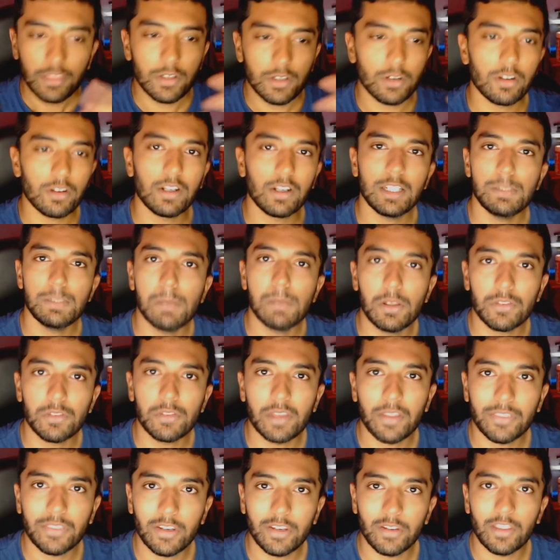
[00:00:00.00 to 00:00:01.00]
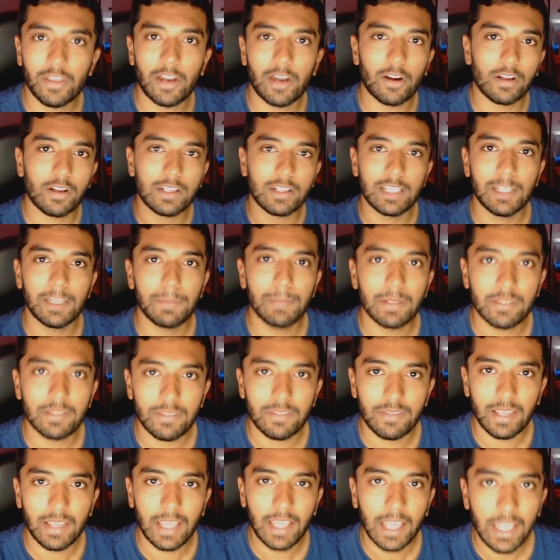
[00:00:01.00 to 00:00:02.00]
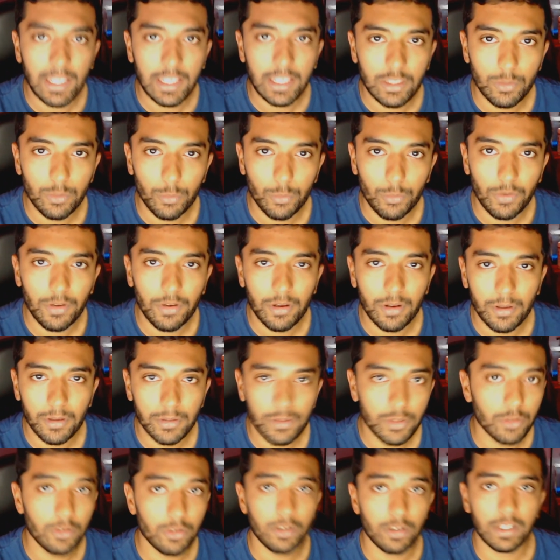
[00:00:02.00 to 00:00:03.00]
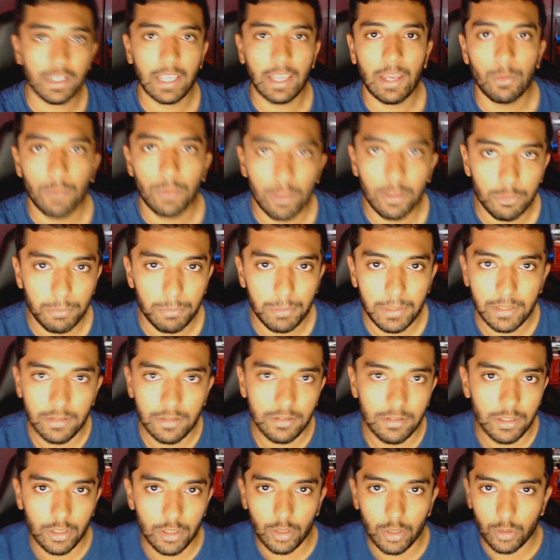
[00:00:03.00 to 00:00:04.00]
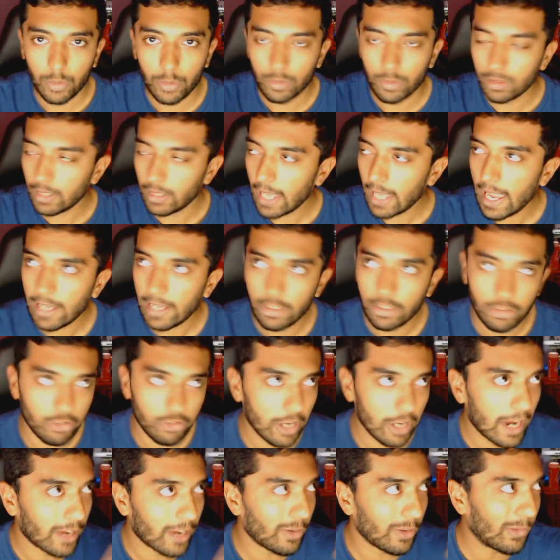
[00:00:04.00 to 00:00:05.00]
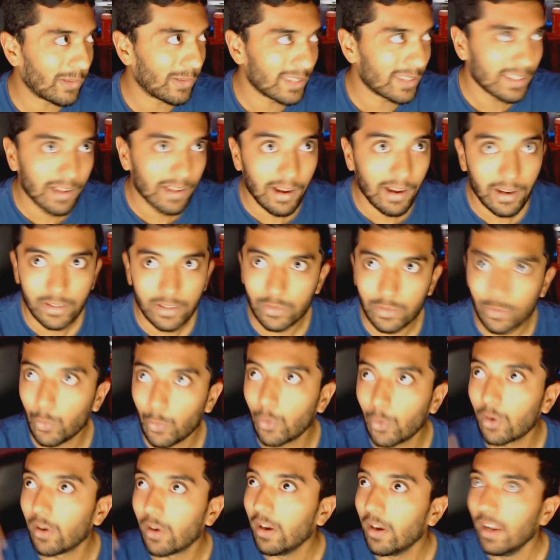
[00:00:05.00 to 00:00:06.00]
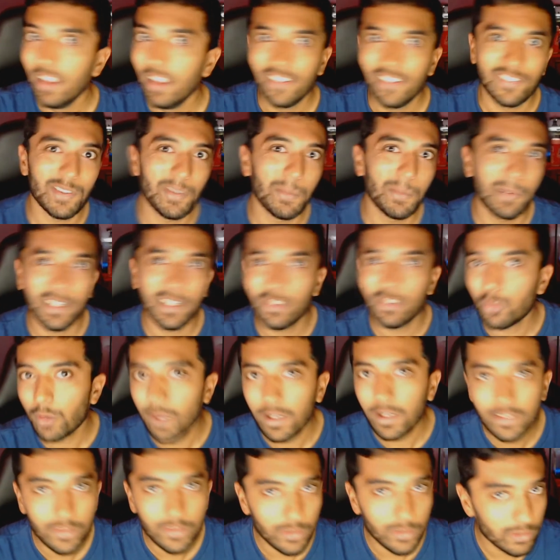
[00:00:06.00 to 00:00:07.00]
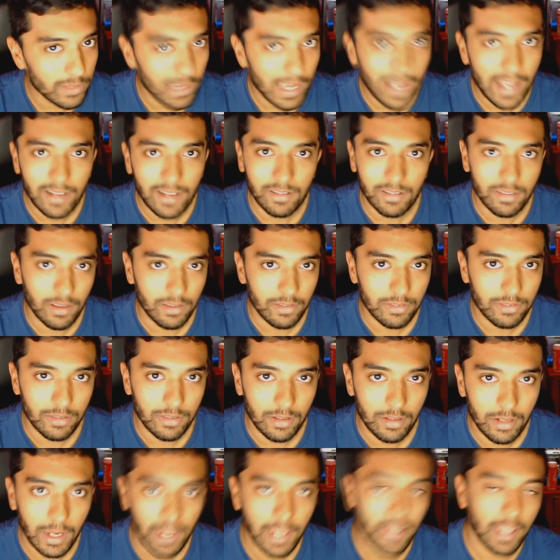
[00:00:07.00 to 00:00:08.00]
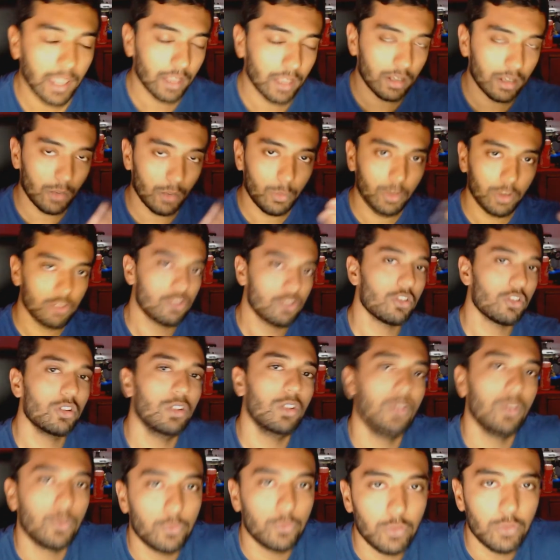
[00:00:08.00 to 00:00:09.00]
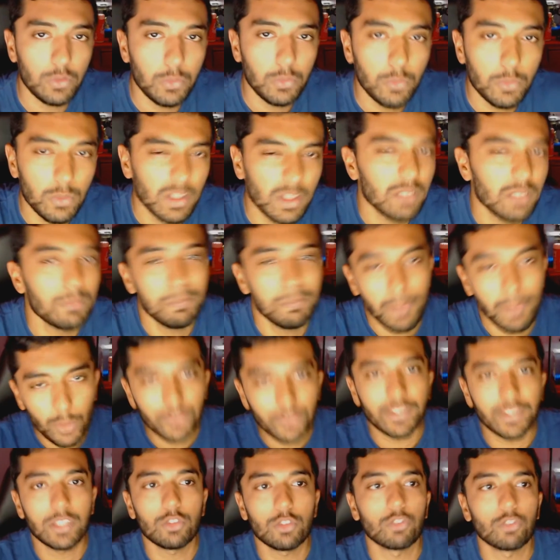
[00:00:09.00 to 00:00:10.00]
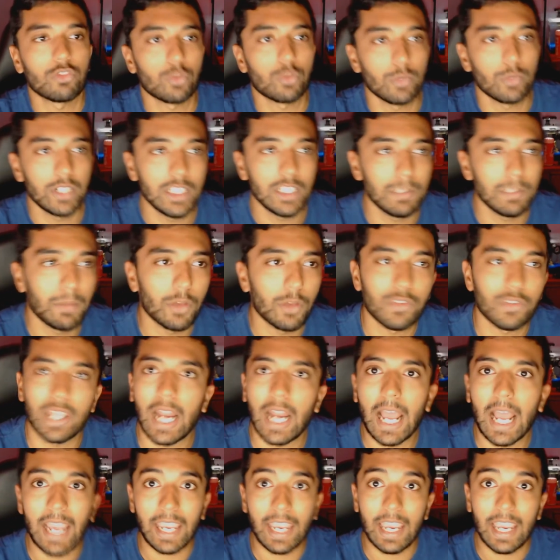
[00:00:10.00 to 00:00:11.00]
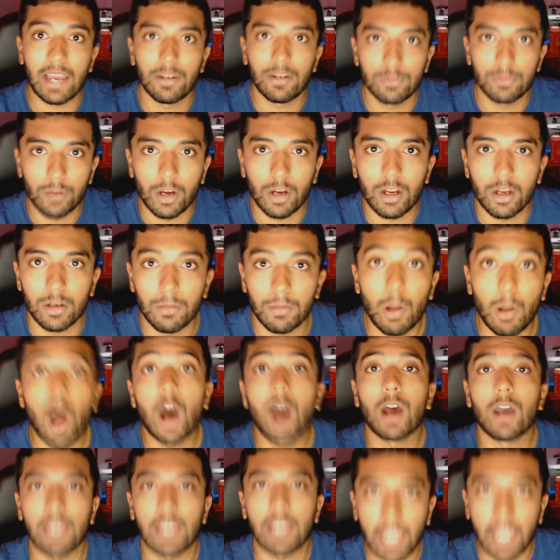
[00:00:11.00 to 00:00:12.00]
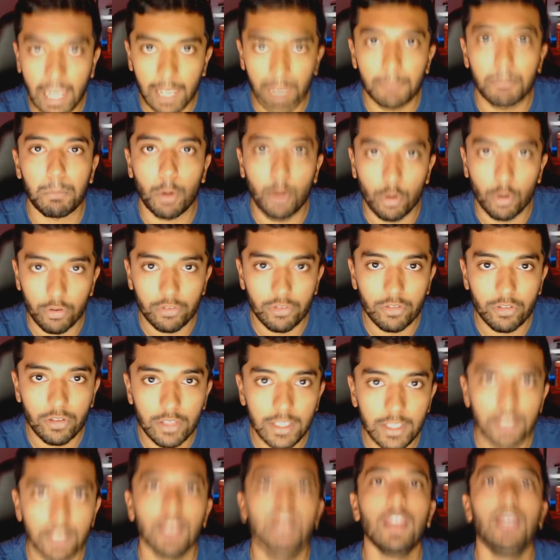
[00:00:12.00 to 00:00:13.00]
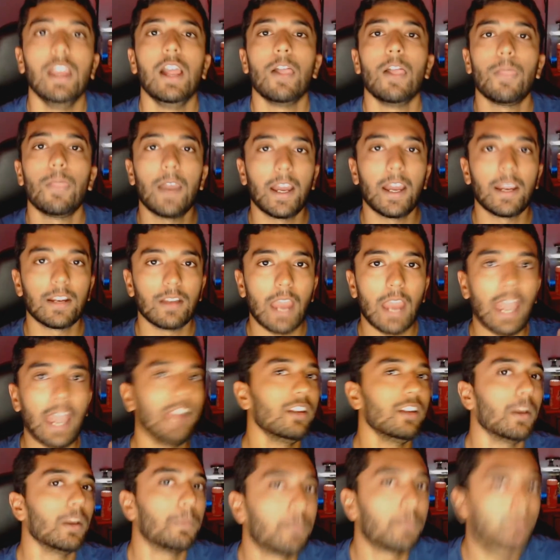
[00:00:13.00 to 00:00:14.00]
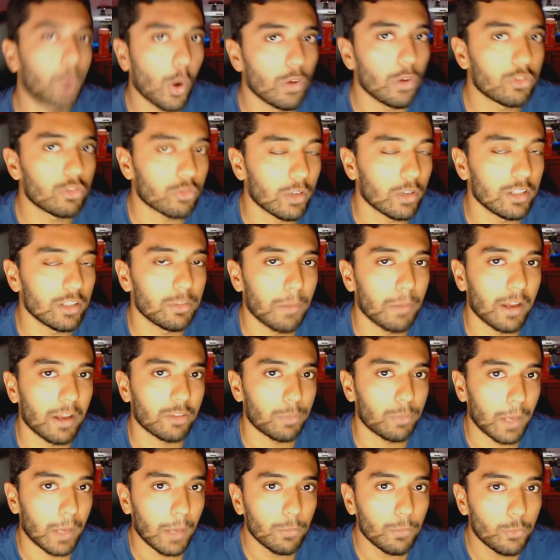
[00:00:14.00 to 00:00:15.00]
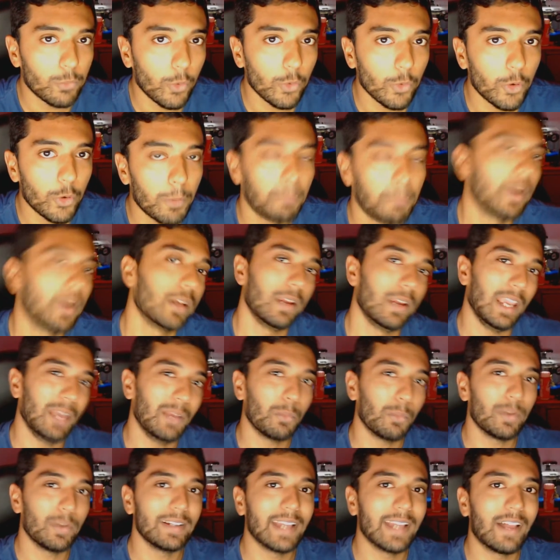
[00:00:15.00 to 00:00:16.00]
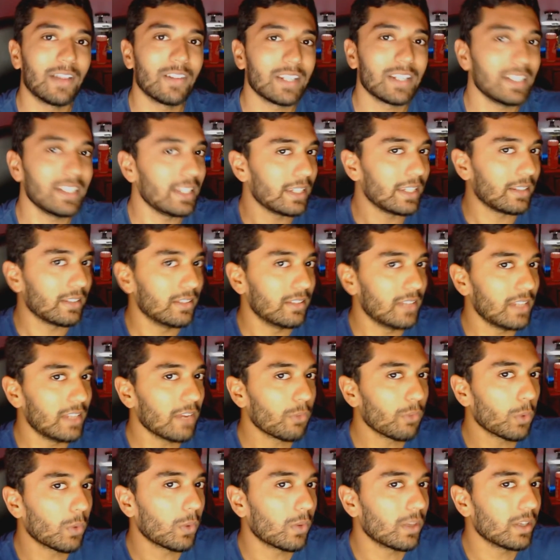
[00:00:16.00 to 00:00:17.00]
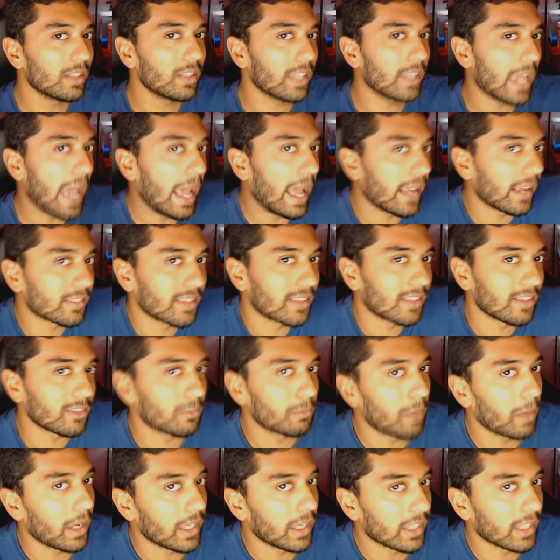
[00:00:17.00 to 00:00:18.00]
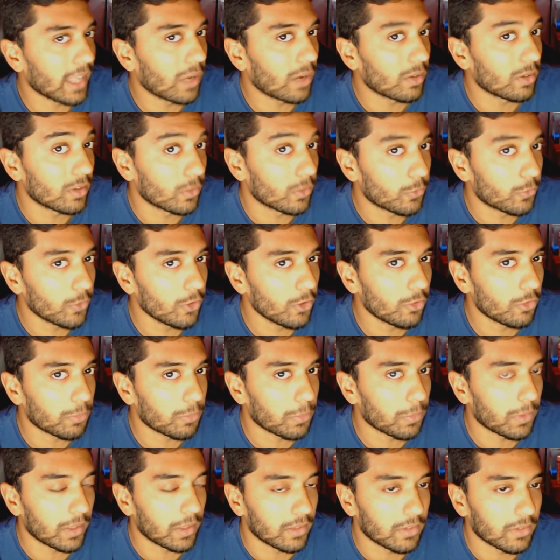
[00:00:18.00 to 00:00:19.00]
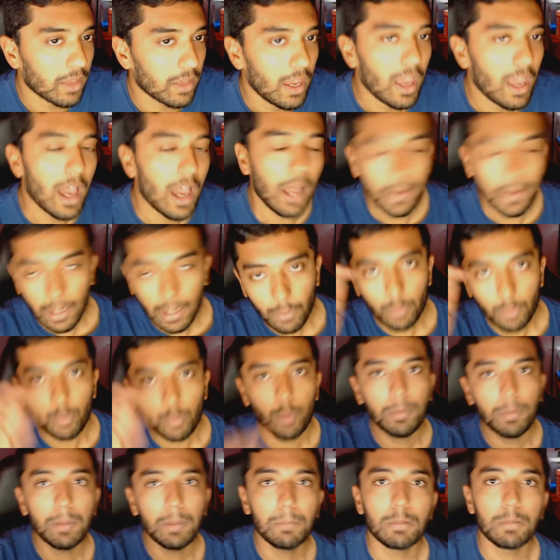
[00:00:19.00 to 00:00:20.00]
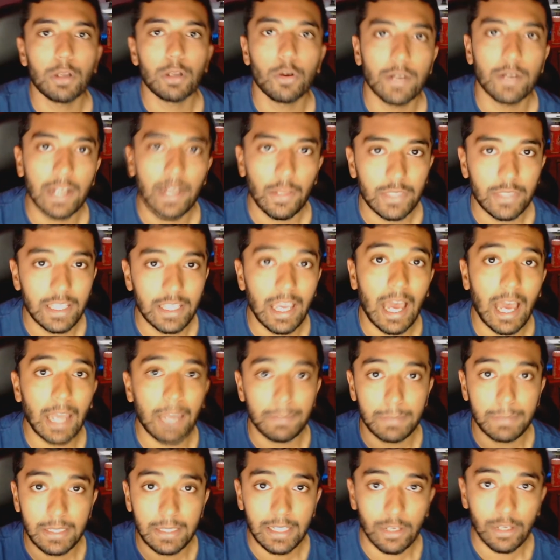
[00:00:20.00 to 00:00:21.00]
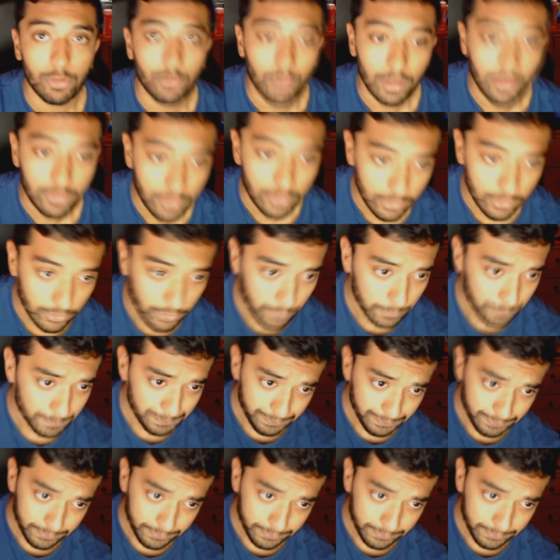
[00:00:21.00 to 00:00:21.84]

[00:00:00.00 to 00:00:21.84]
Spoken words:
There are emails out there that are claiming to say, hey, your account has been, hijacked or locked, or somebody tried to access it. And I want to show you a few, mostly just 3 emails that I have on hand personally that end up going straight to my spam folder, but in reality, never really accessed my account in the first place. Now, I will be blurring out the IP addresses.